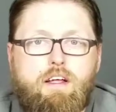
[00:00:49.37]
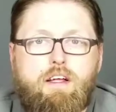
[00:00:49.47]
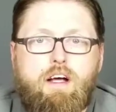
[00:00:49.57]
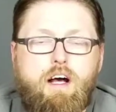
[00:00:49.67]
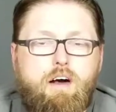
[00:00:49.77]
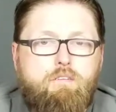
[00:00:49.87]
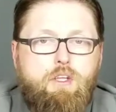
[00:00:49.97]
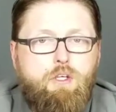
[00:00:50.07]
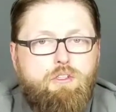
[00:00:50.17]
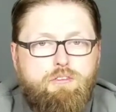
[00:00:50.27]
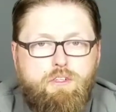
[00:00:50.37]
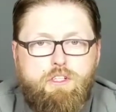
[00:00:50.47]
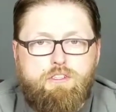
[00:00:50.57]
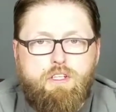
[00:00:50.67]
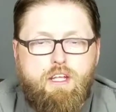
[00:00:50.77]
The
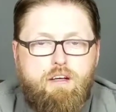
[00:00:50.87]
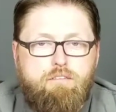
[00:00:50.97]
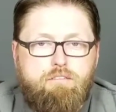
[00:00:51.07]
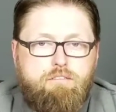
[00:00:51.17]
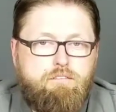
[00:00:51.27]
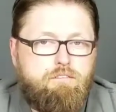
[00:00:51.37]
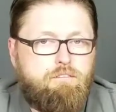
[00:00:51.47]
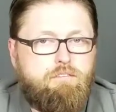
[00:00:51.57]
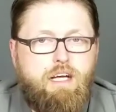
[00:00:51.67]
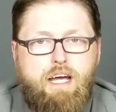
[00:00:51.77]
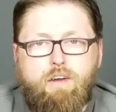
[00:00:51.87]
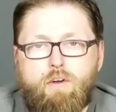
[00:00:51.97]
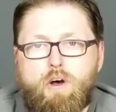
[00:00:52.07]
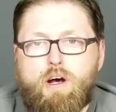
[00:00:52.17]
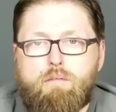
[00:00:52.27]
usefulness to them, I don't
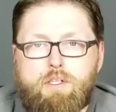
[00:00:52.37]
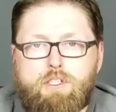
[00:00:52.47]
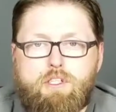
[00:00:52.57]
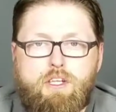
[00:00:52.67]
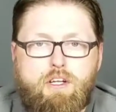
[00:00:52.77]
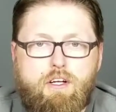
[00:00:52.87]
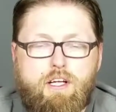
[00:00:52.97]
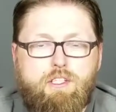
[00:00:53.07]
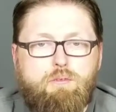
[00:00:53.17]
know how much there is,